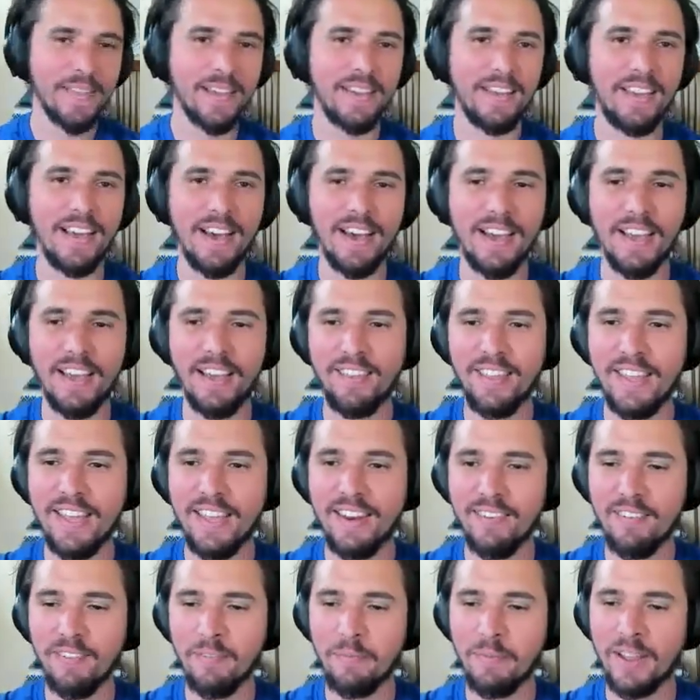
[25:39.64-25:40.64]
Yeah. And
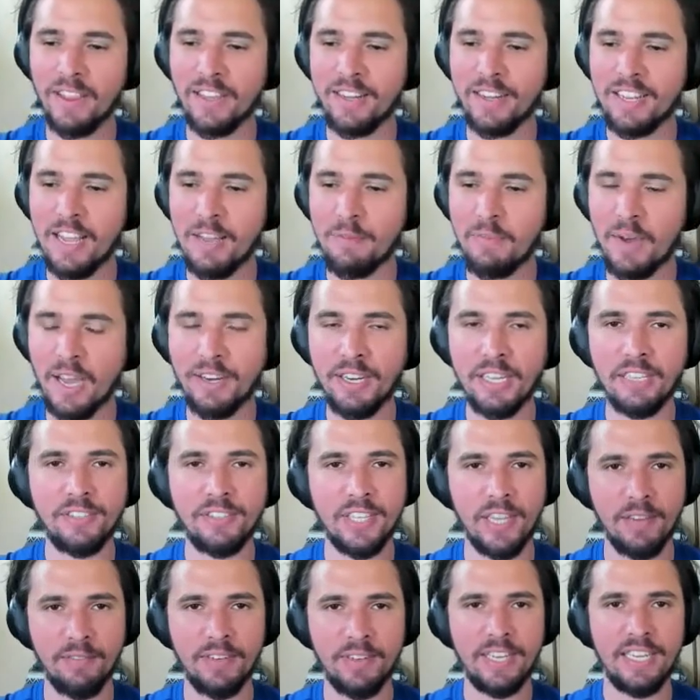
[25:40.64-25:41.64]
then by the time I did
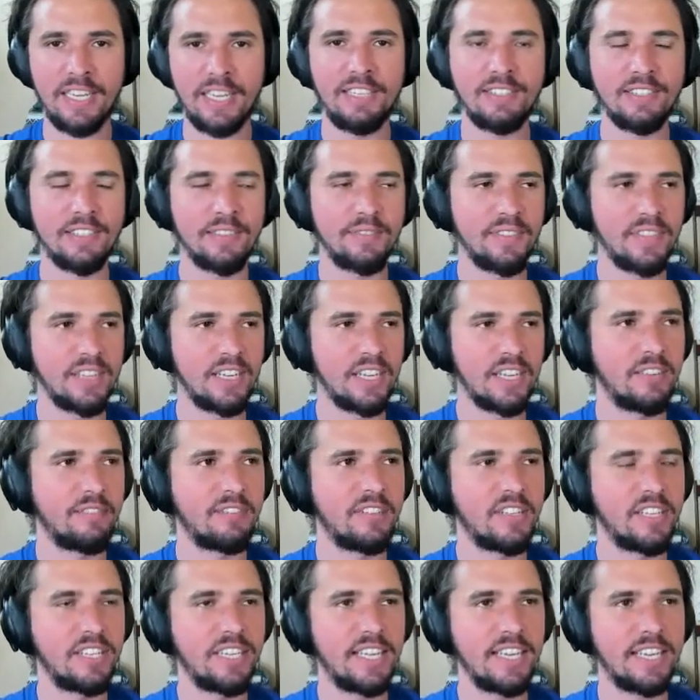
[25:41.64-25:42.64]
7 days of
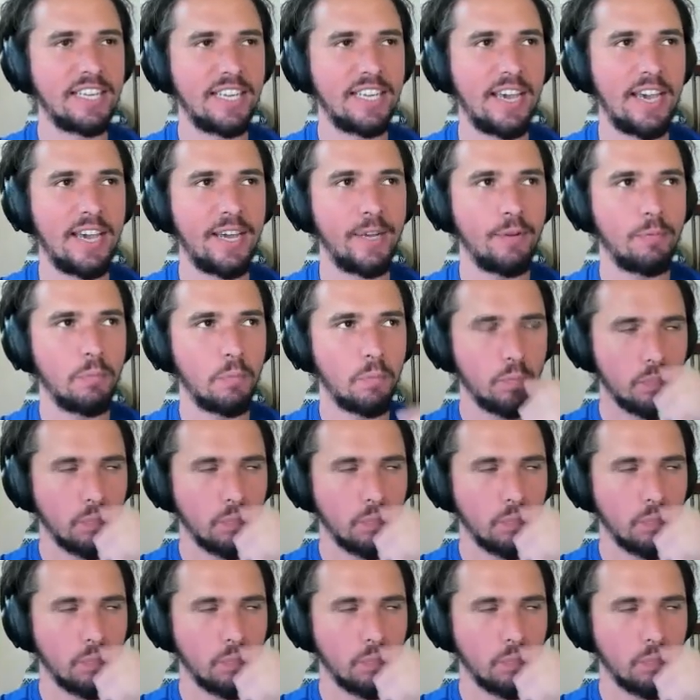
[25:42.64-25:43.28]
the 10K,